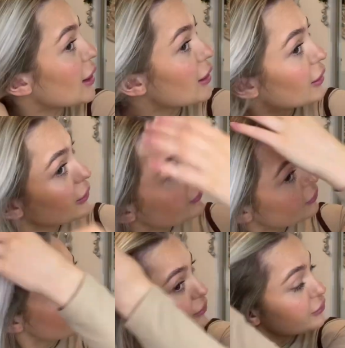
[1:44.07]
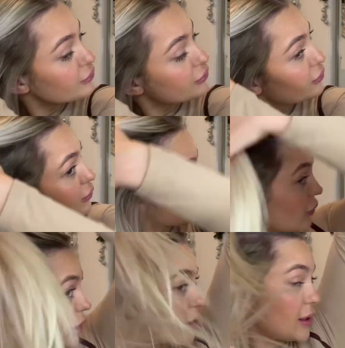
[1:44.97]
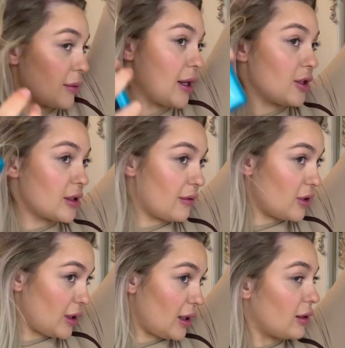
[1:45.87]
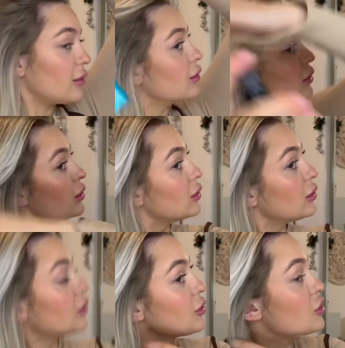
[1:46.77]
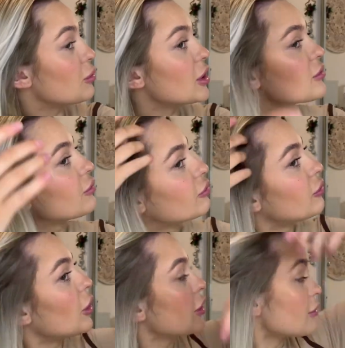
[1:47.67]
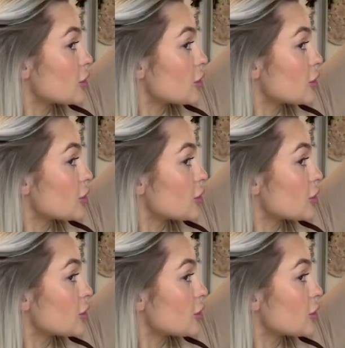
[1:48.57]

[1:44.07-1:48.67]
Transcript: hair, and I swear it just gives you like so much volume.